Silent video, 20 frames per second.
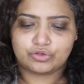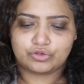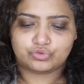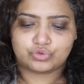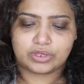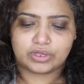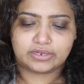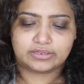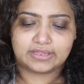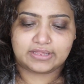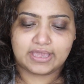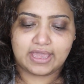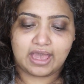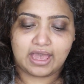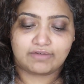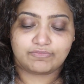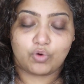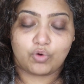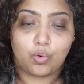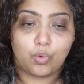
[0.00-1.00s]
so they
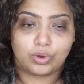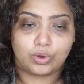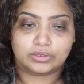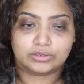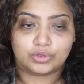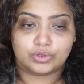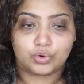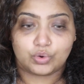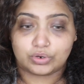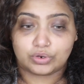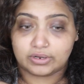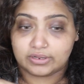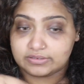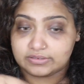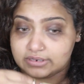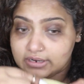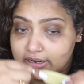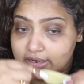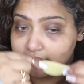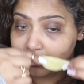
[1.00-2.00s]
have all the
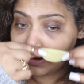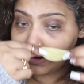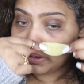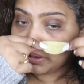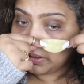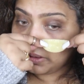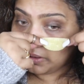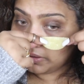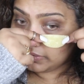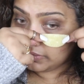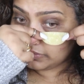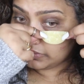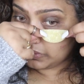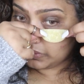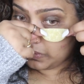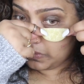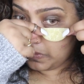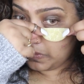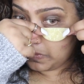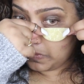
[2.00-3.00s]
goodness in it.
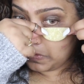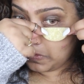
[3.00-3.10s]
So,